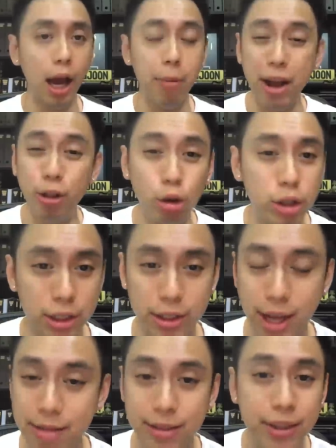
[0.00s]
I noticed
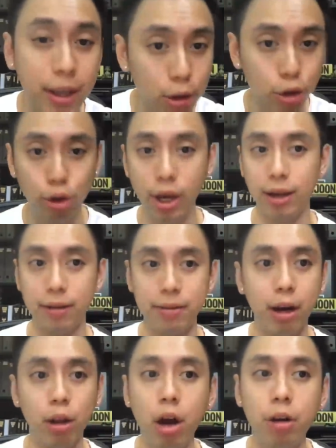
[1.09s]
that till today, there
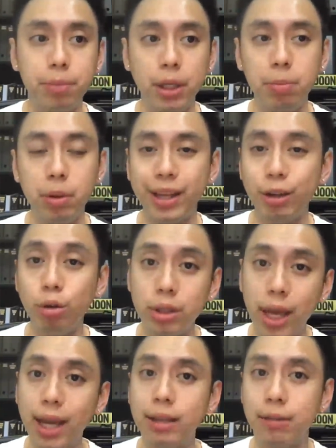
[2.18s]
are a lot of people that don't
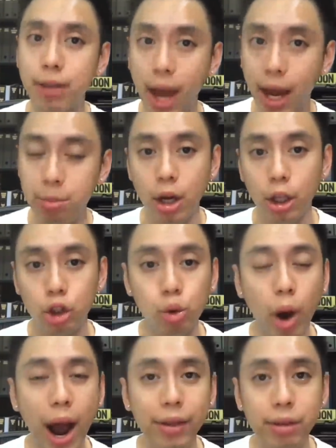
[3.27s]
take the time to
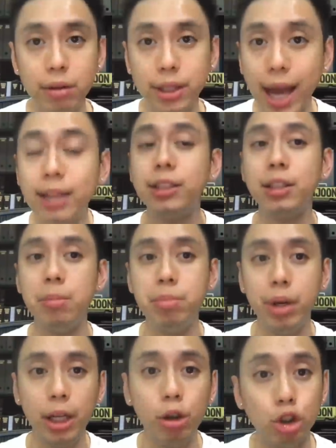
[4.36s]
either get
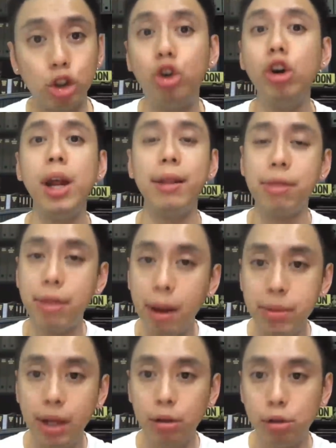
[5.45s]
somebody who's good at
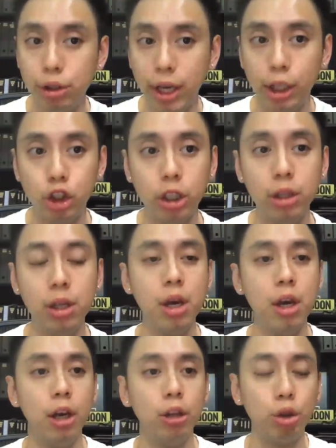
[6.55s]
thumbnail creation
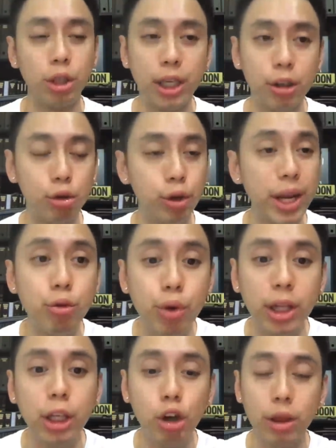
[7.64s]
to create a really good